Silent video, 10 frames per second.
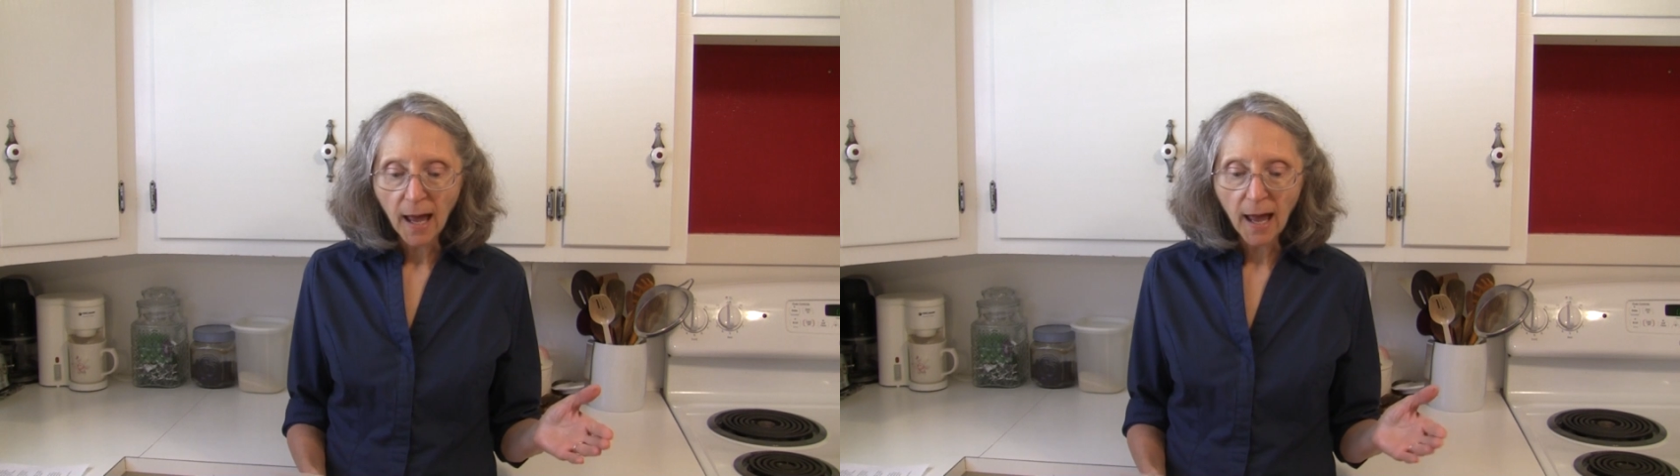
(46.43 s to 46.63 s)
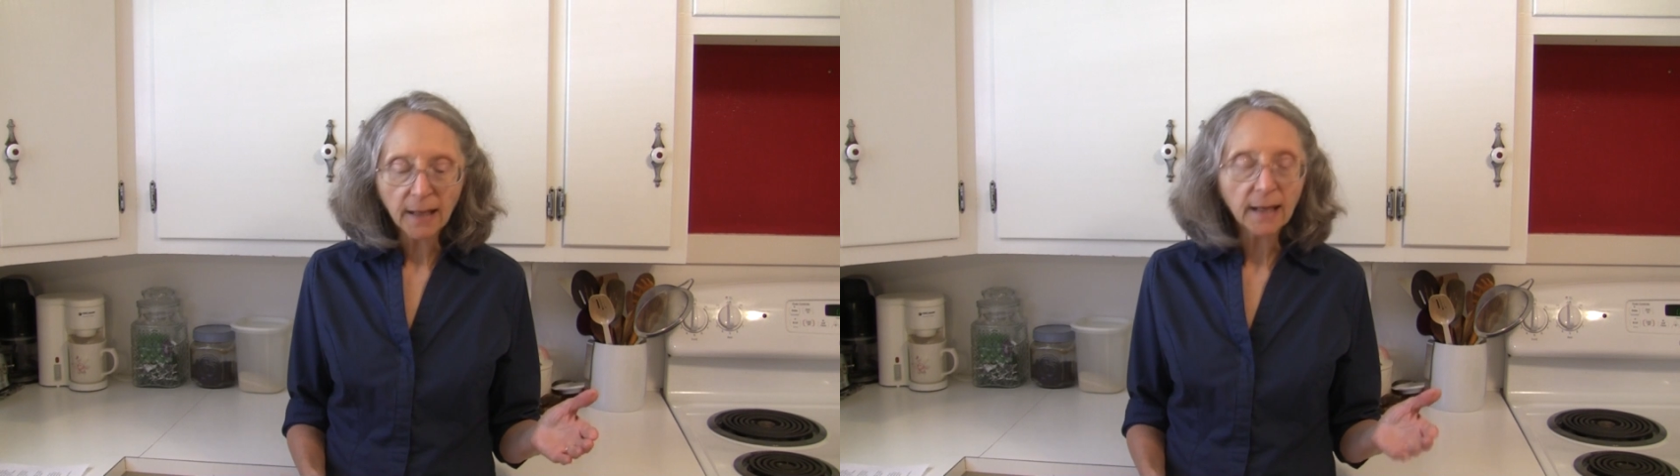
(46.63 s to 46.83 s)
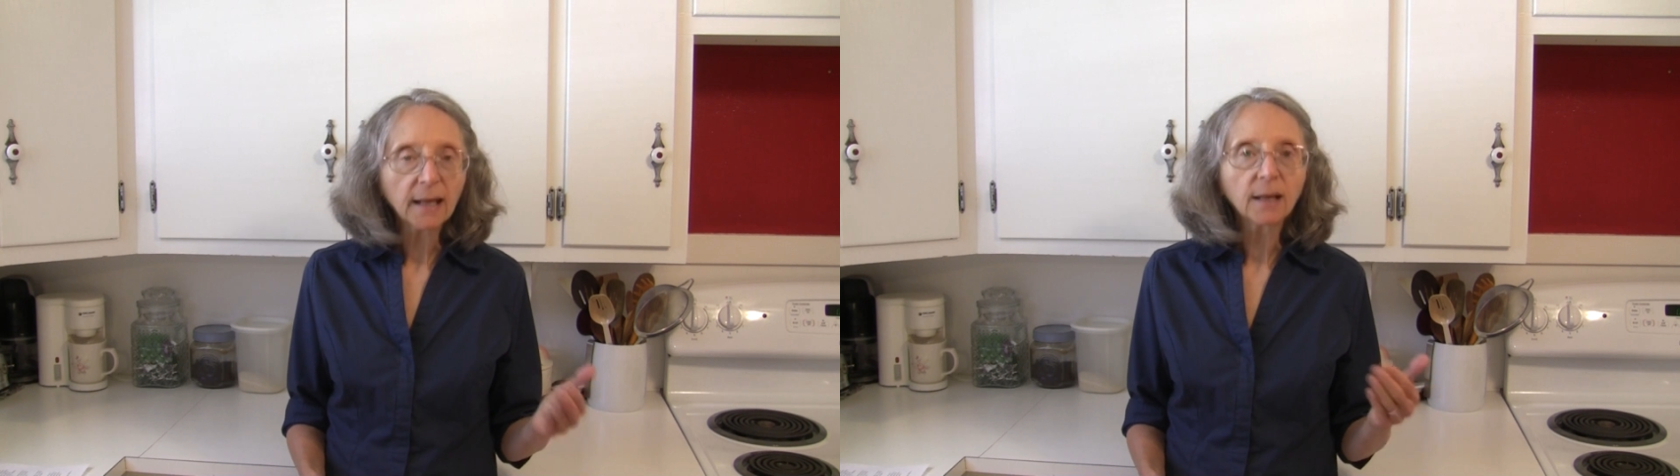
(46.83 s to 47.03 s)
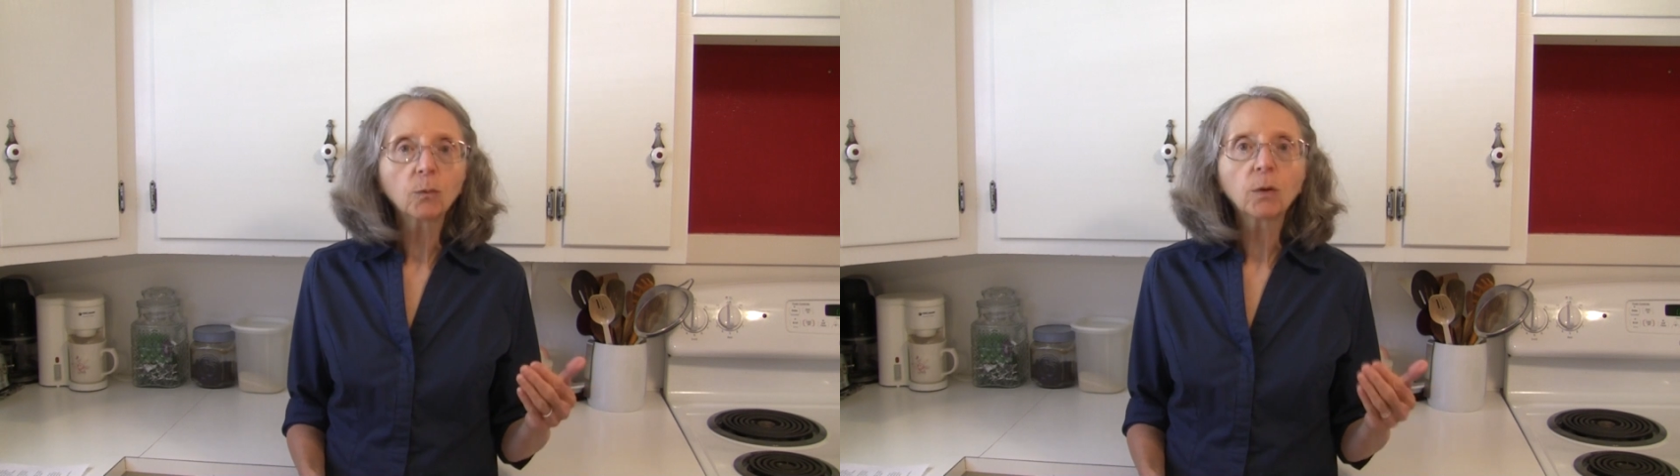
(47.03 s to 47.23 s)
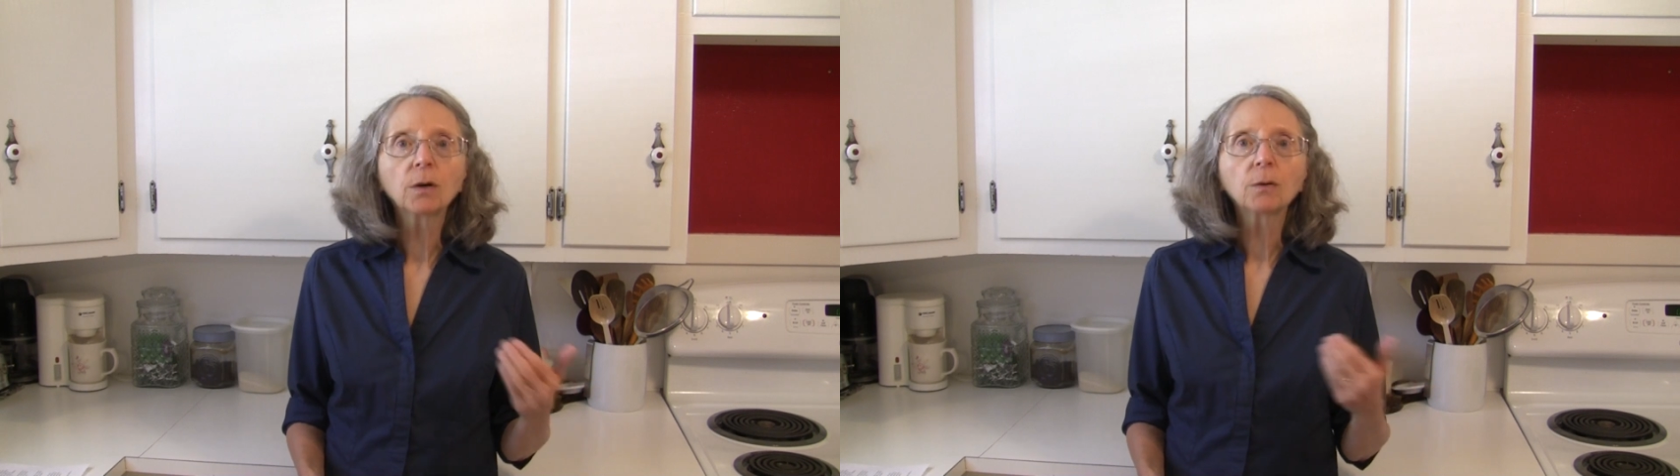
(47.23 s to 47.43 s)
And
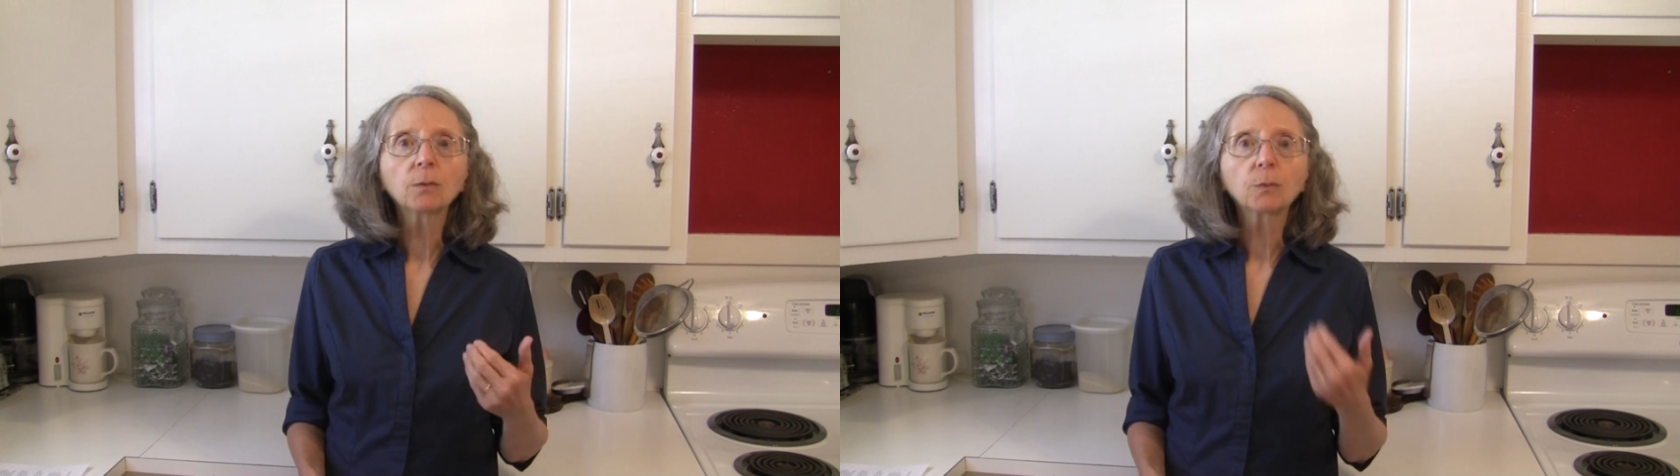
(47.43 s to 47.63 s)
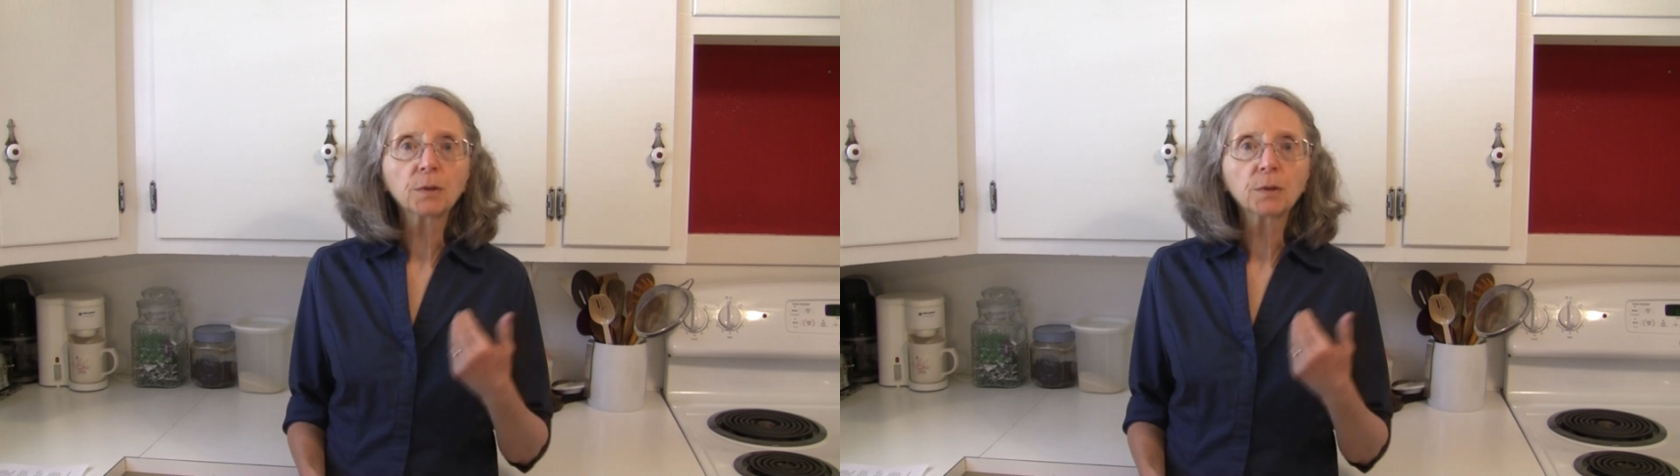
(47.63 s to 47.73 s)
it will